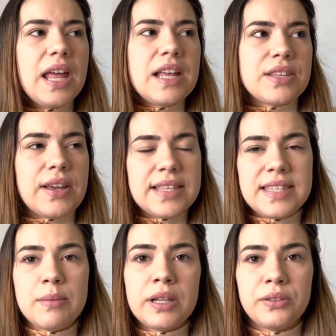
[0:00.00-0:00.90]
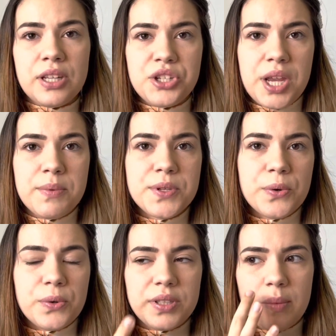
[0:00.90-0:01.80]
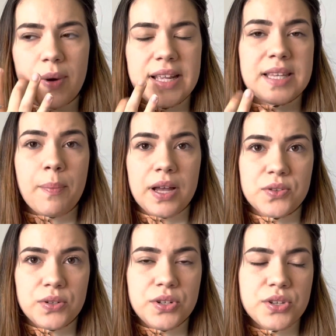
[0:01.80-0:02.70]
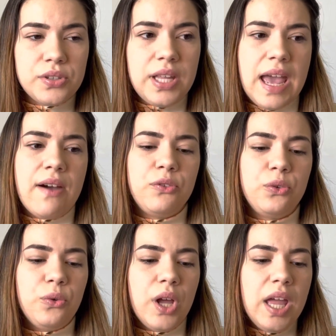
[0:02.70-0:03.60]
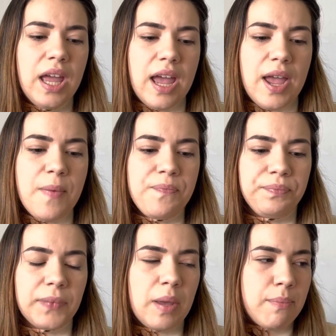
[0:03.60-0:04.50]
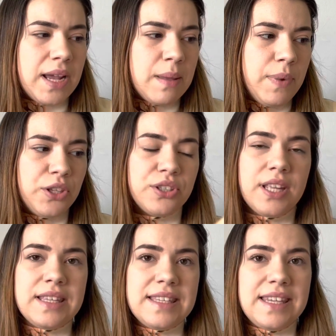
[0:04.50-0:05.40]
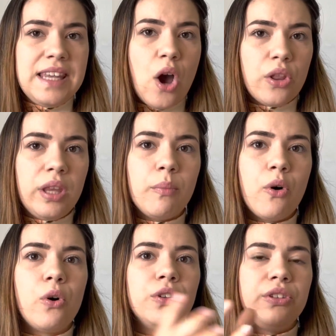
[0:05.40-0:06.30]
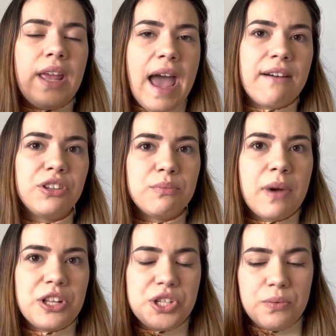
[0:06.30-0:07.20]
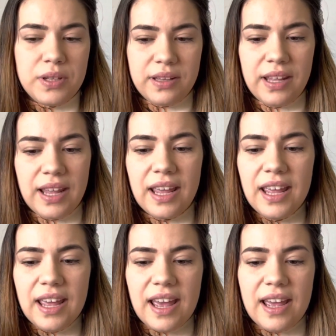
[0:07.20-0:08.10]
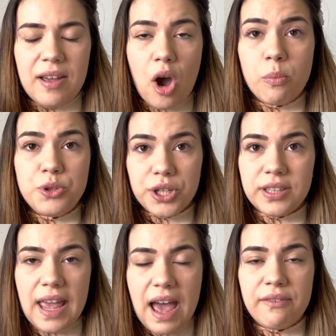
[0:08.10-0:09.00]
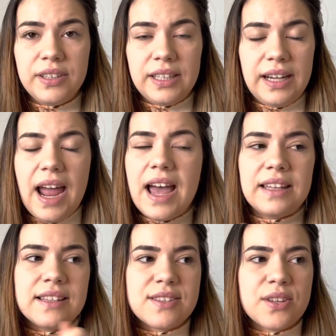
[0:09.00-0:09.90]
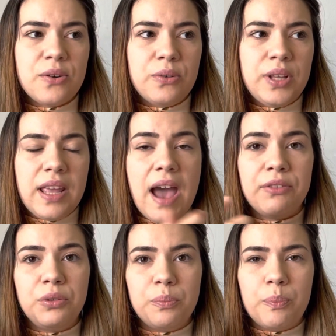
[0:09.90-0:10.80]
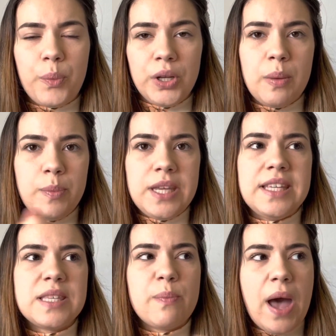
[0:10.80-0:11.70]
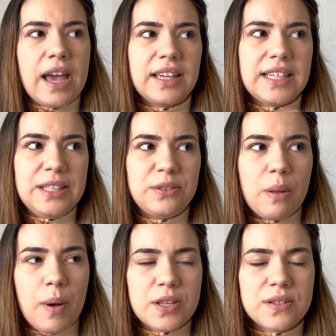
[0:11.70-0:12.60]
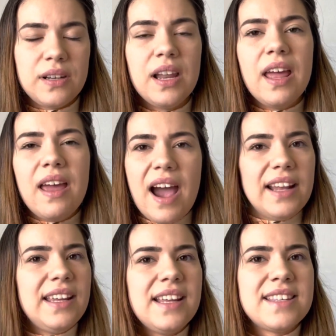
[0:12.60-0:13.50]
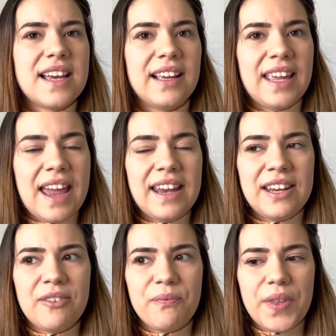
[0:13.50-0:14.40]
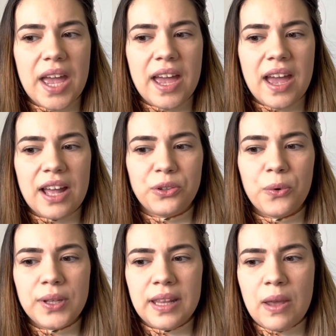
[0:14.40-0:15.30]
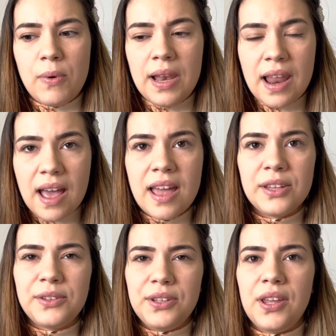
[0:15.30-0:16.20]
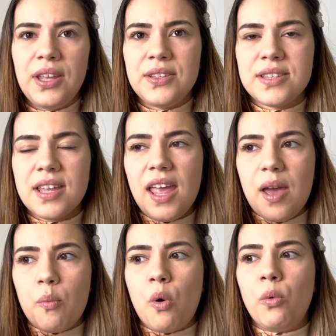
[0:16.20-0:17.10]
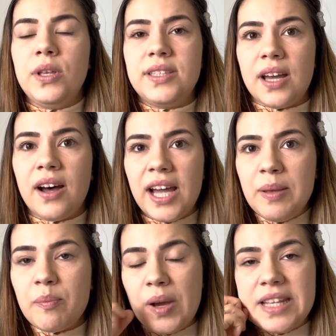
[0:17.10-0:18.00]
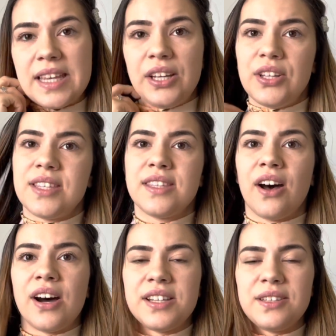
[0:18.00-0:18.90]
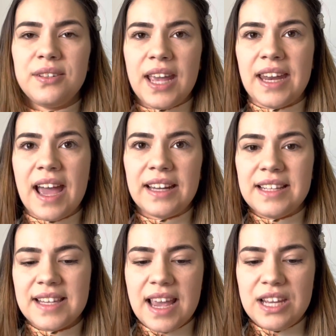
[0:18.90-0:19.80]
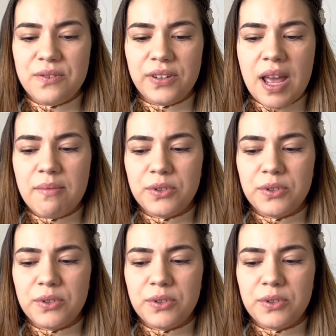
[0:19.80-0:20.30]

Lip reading: So it's similar to the shape sorter, but it's a puzzle, so they have to, by the picture they see on the board, they have to match it with the object they have in their hand, so they have to put the piece back into the puzzle. I think it's, again, a toy that they will learn to use more with time, but it's a good start to get it at this age for them